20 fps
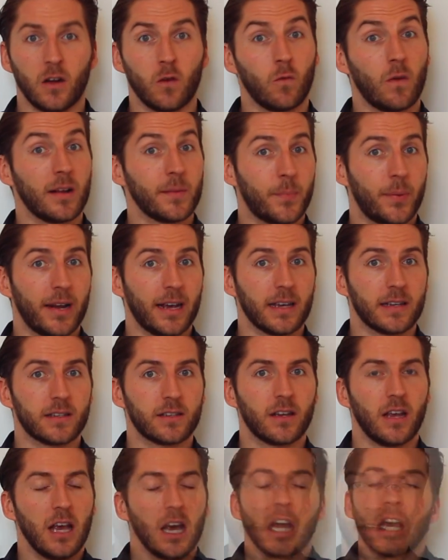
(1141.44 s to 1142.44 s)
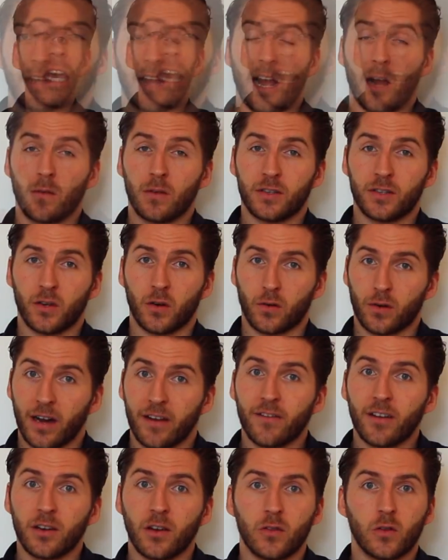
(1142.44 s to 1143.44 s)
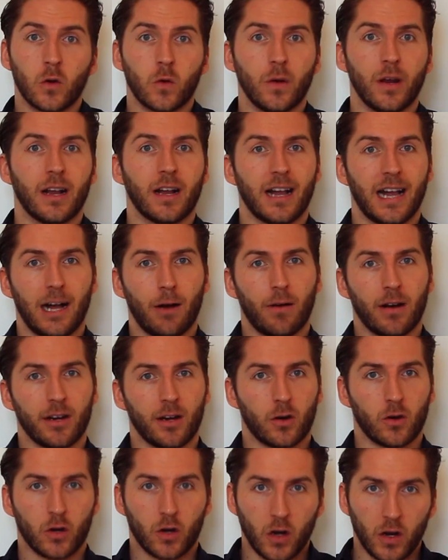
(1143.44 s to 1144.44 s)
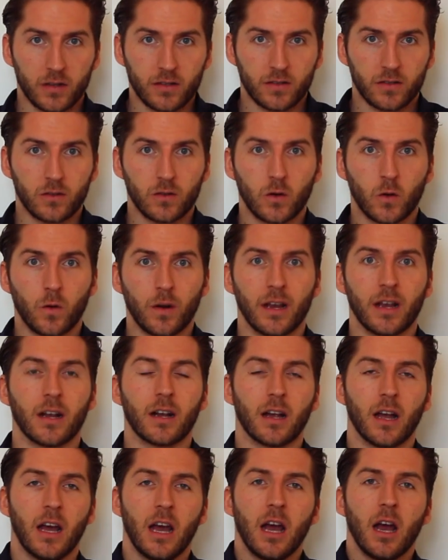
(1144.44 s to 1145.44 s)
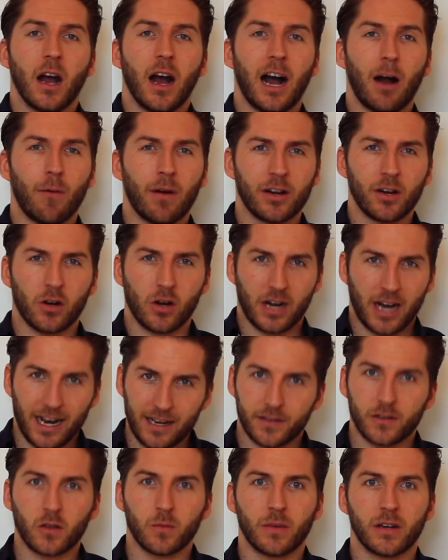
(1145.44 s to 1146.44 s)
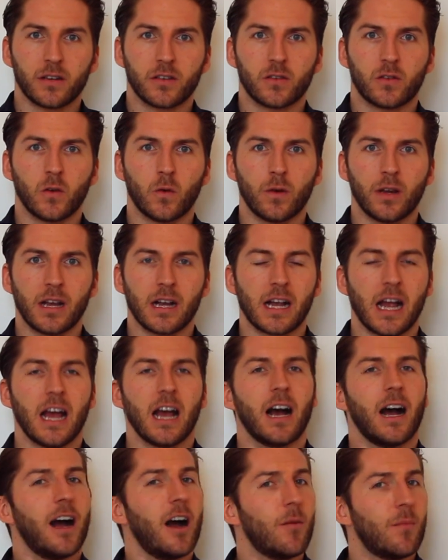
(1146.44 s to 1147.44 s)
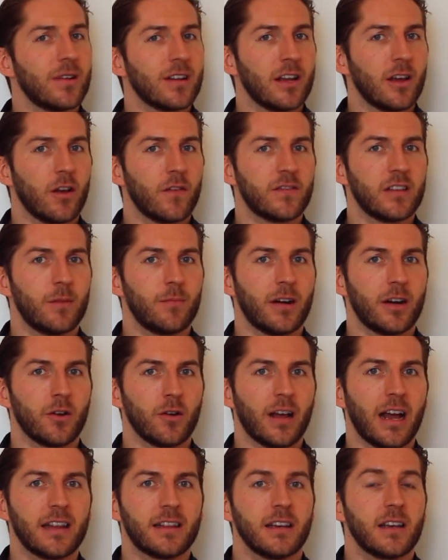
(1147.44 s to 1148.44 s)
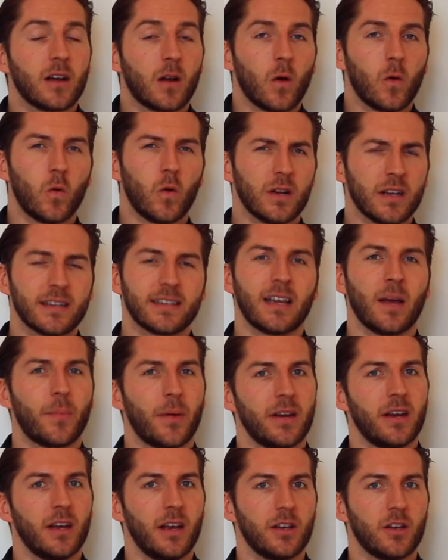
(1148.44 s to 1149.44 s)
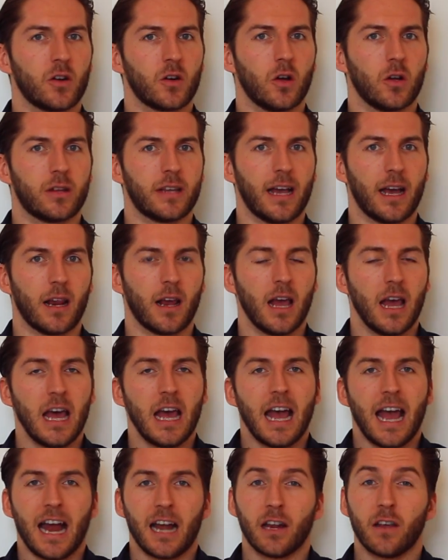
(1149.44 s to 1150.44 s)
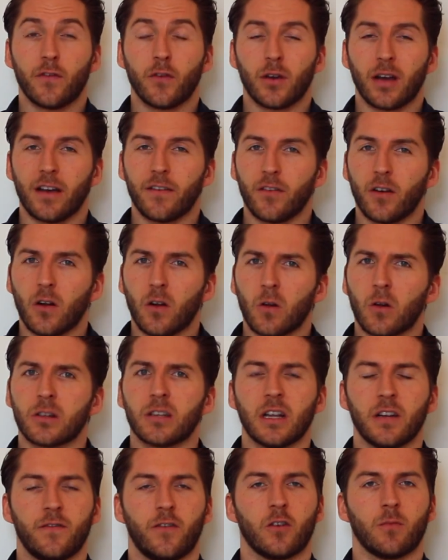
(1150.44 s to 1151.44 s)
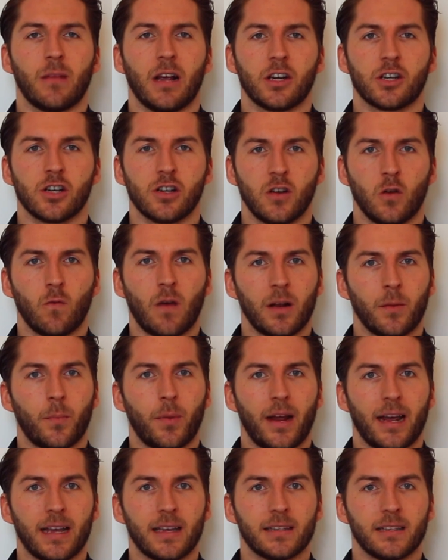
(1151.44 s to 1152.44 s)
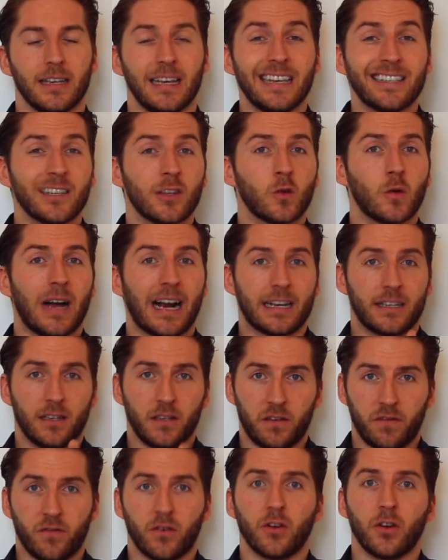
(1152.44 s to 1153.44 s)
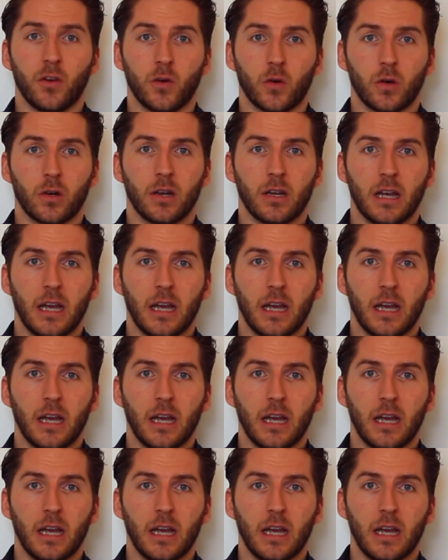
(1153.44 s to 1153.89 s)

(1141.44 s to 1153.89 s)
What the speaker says: in one place. How is your revenue doing? How are your costs doing? How are your customers doing? How many of them are you getting? What is happening in your hotel? And if you have all the information in one place, easy to access for you,